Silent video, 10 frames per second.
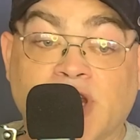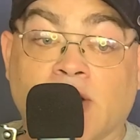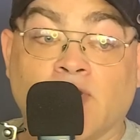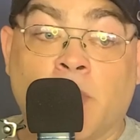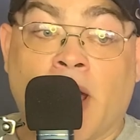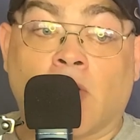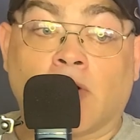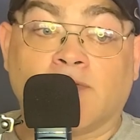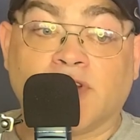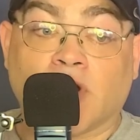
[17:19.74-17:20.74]
channel the power
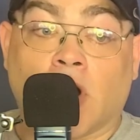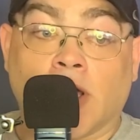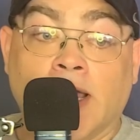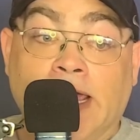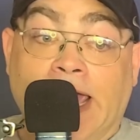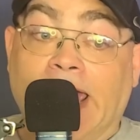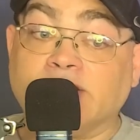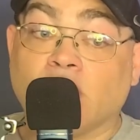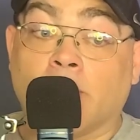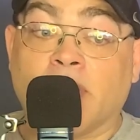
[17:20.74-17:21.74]
of the dawn
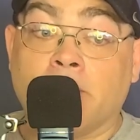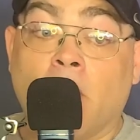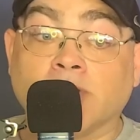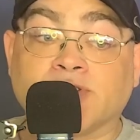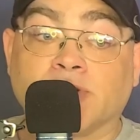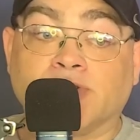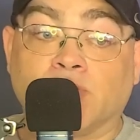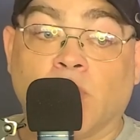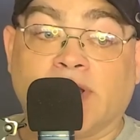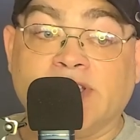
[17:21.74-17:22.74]
and Dominate Monster to
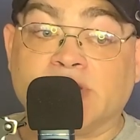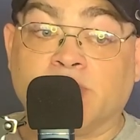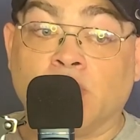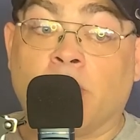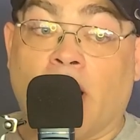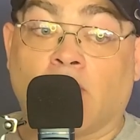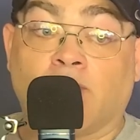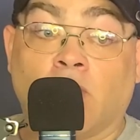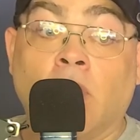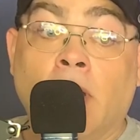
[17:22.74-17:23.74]
quickly subdue
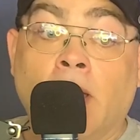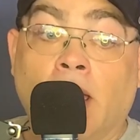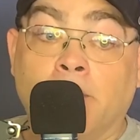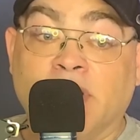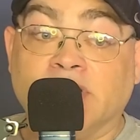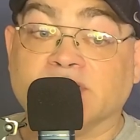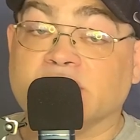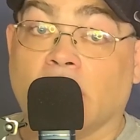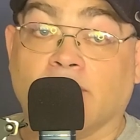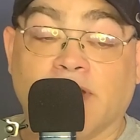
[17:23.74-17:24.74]
powerful minions
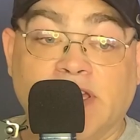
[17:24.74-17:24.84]
of